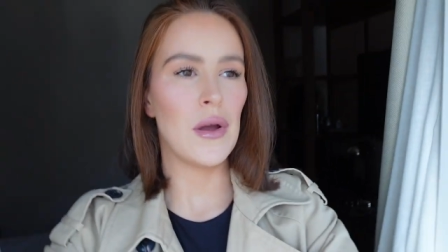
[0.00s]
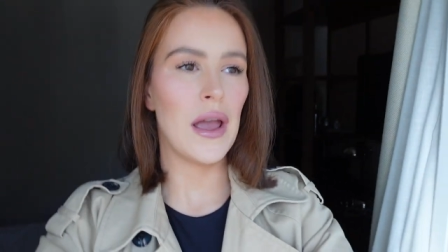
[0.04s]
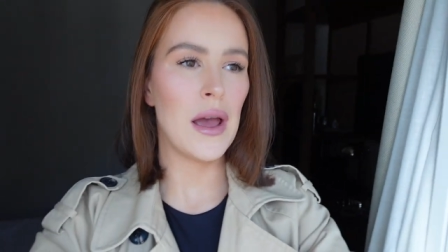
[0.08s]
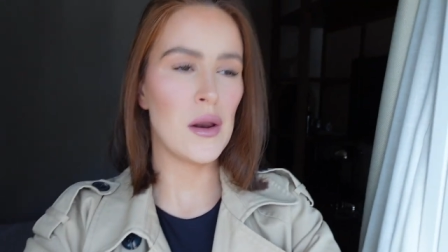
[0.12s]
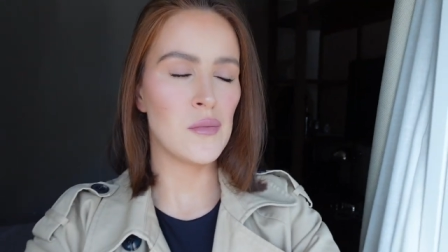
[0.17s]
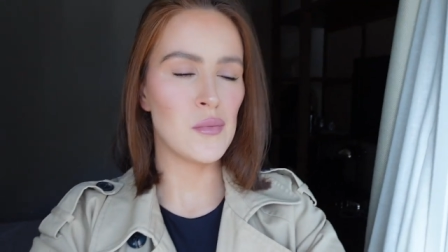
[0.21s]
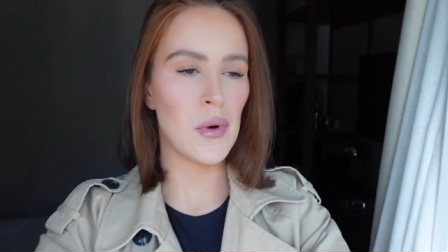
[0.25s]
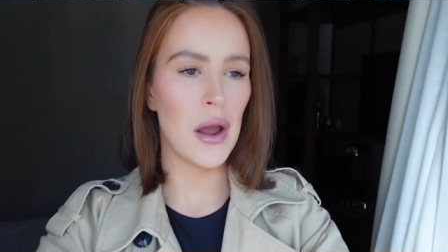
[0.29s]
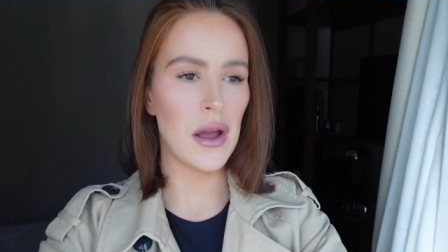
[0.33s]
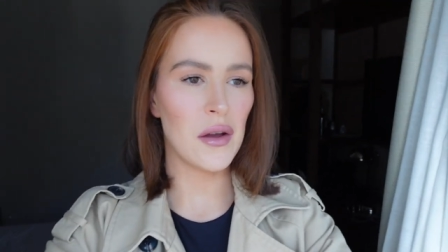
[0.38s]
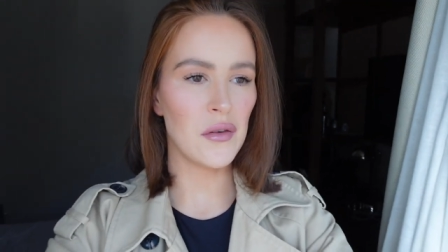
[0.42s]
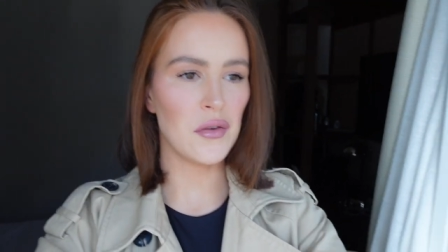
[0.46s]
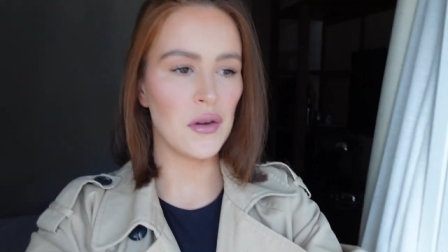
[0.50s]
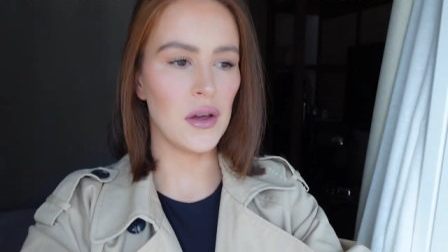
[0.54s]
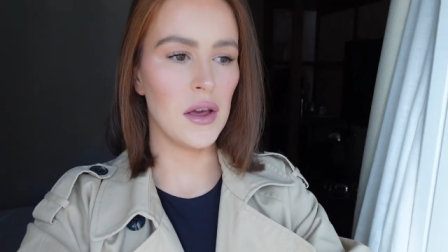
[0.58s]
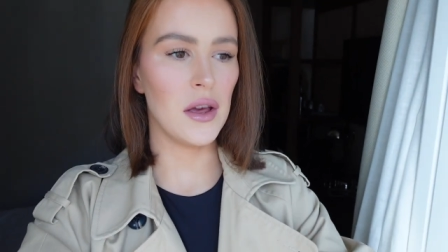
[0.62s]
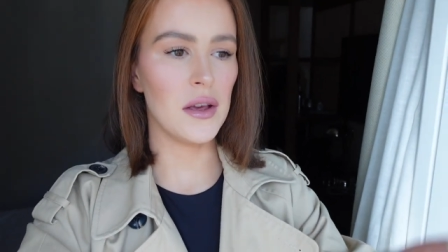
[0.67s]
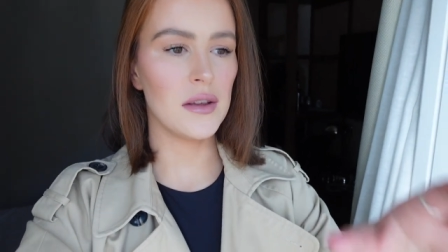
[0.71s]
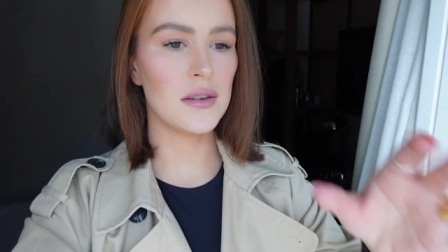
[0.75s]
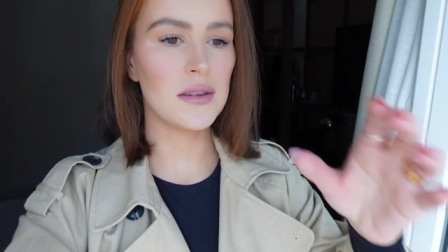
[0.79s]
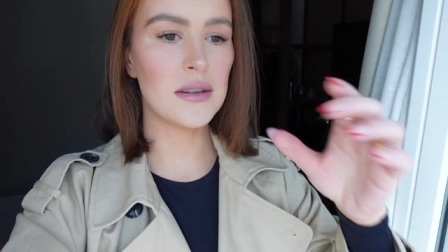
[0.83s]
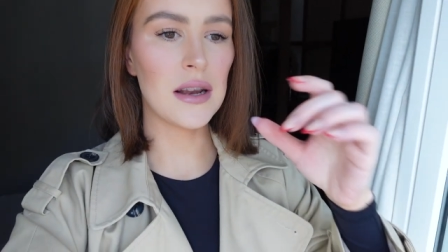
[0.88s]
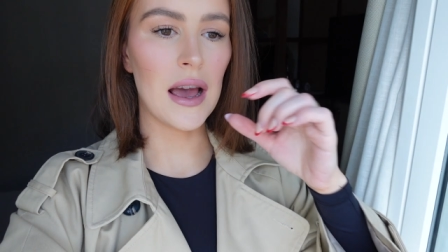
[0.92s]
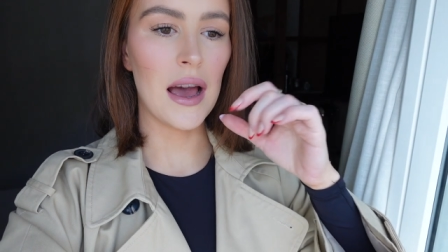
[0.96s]
we had
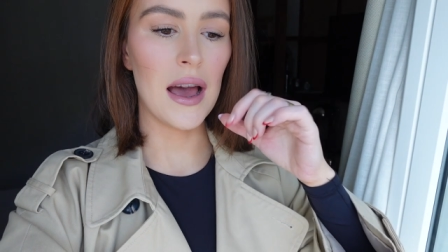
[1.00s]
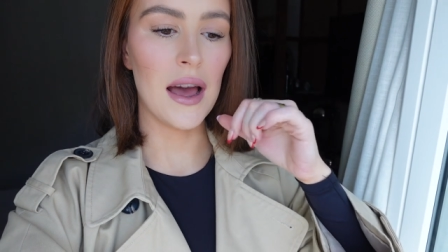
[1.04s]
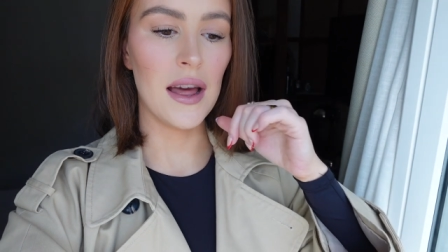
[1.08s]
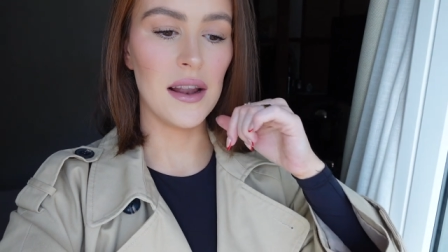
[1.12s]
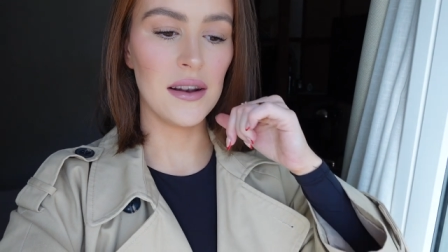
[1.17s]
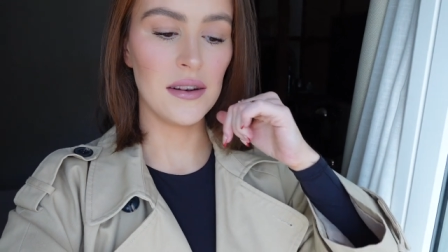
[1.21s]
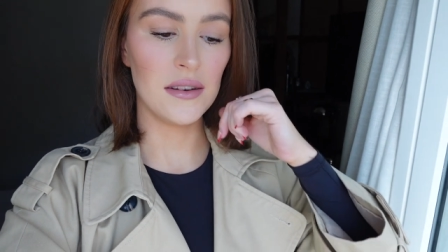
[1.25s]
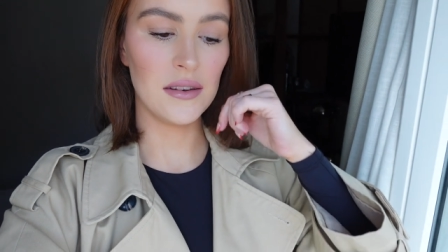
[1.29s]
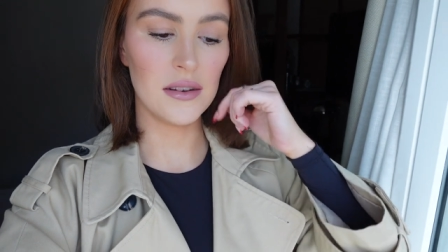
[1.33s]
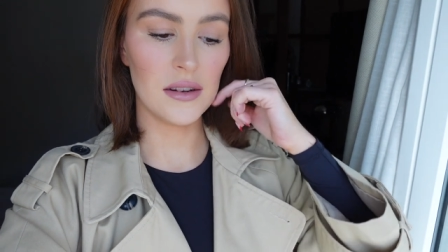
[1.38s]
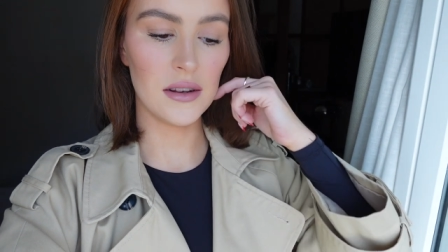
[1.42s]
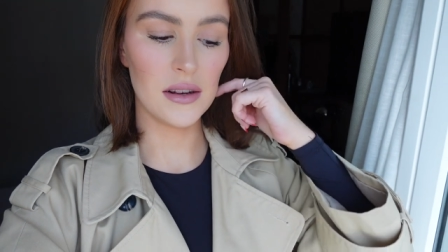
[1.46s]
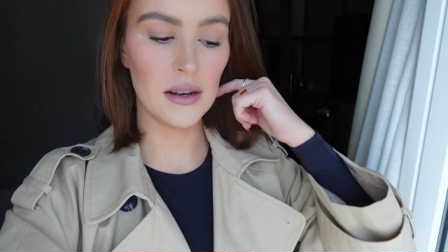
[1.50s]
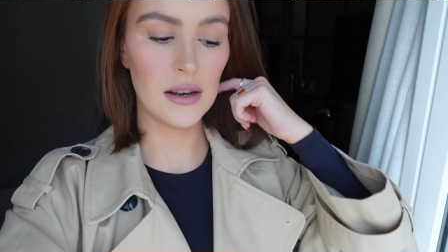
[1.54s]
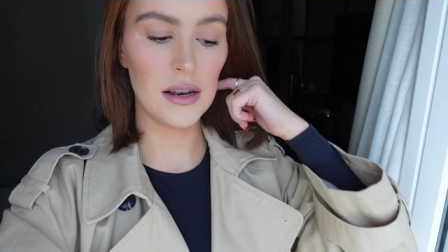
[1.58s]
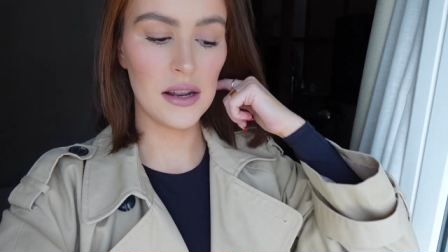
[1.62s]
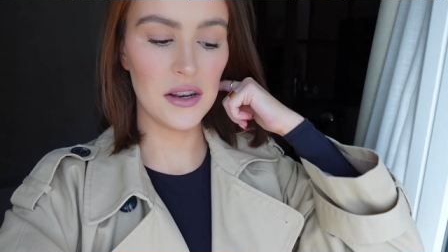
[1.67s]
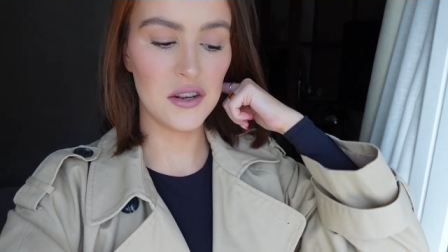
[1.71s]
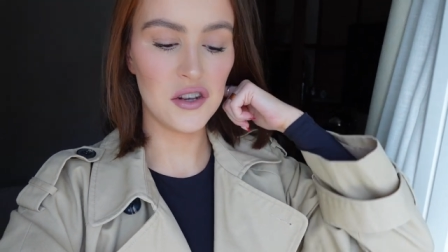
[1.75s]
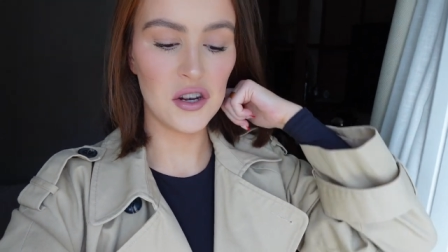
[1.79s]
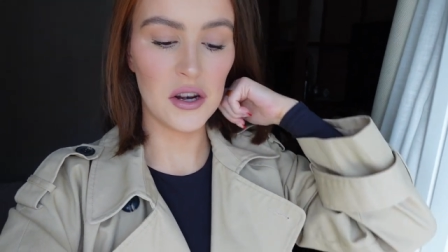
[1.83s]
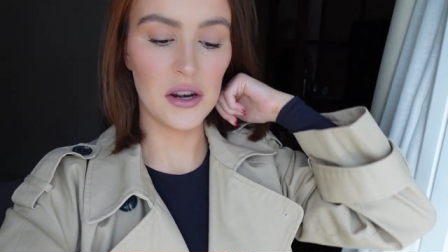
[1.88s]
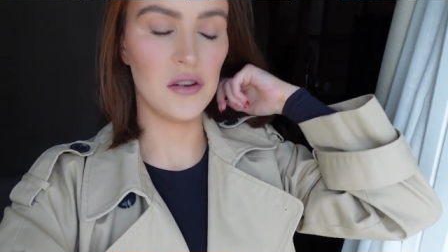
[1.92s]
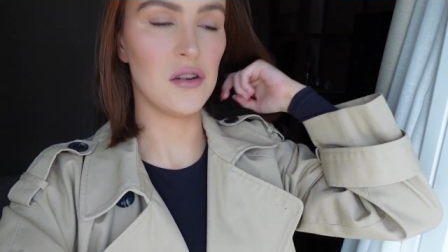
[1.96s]
breakfast and
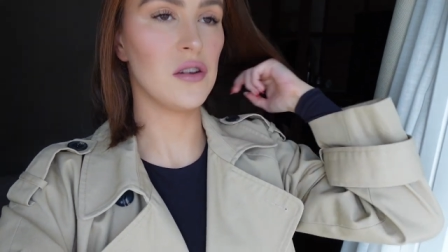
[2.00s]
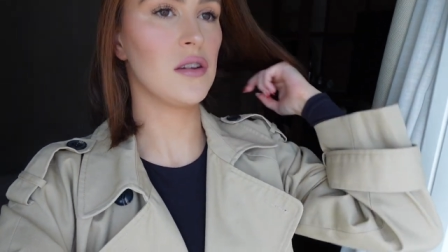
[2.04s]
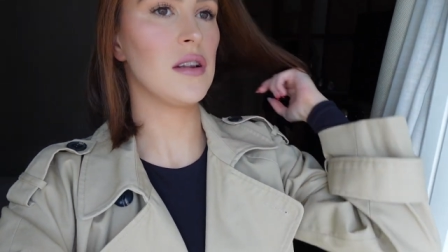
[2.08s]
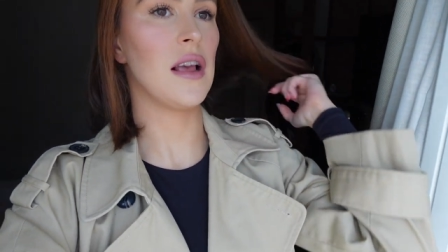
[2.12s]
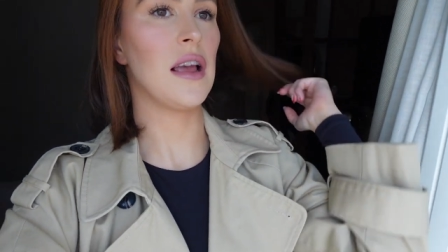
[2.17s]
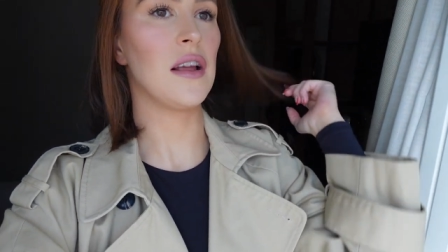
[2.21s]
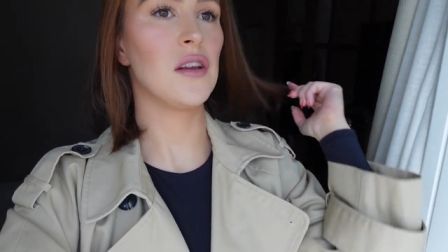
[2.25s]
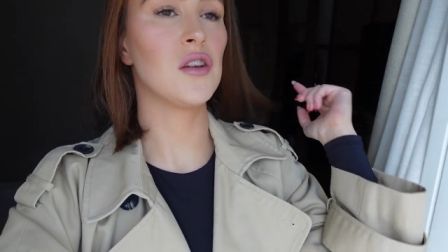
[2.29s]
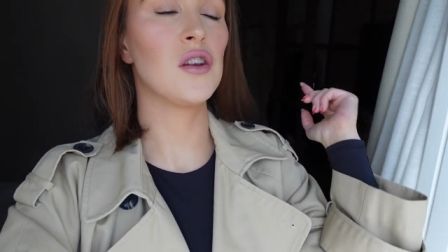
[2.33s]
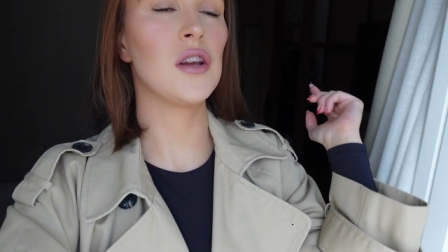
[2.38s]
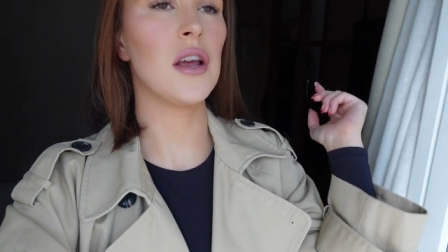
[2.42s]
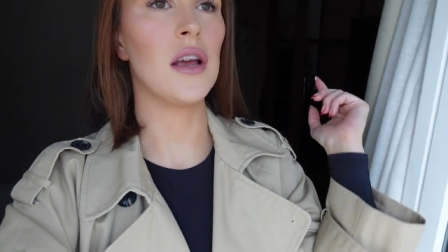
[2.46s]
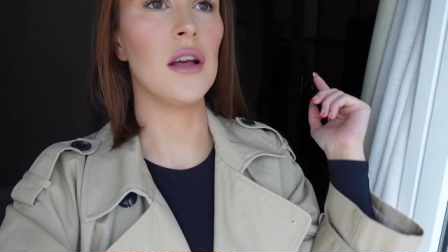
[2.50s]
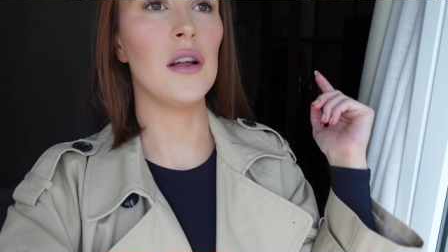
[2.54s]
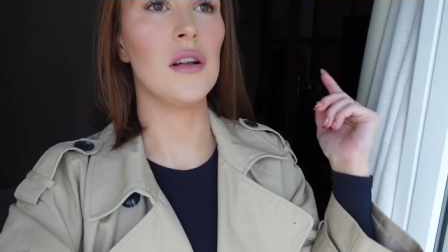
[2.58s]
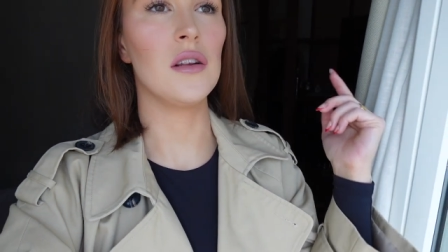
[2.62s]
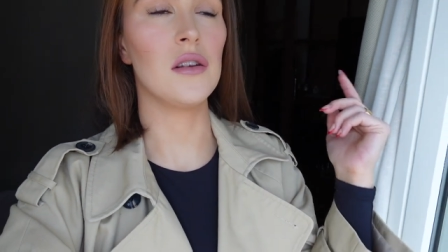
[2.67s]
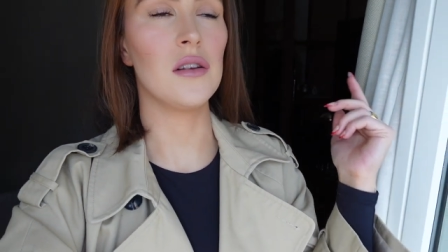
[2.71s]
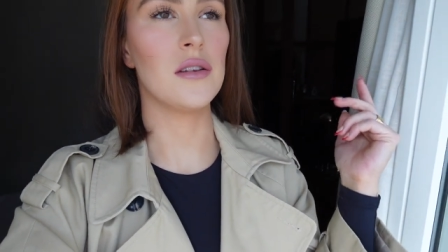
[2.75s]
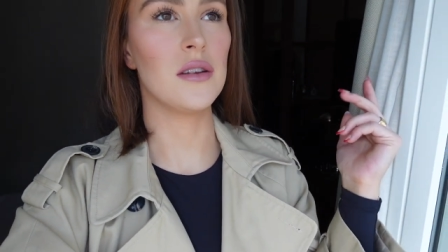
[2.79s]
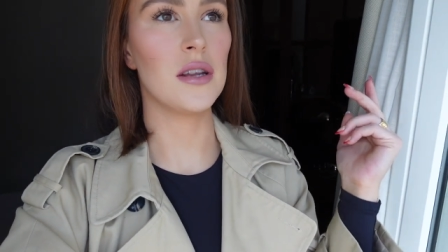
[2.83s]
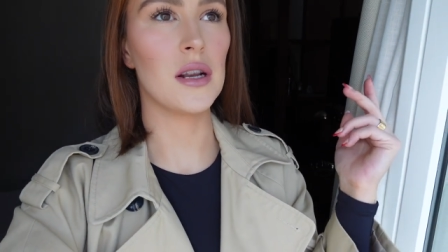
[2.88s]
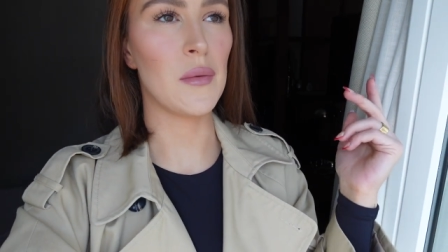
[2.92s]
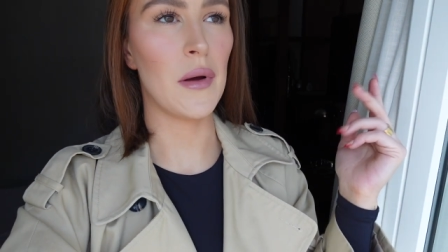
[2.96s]
literally just like
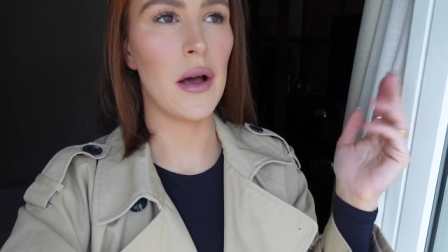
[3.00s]
chilled until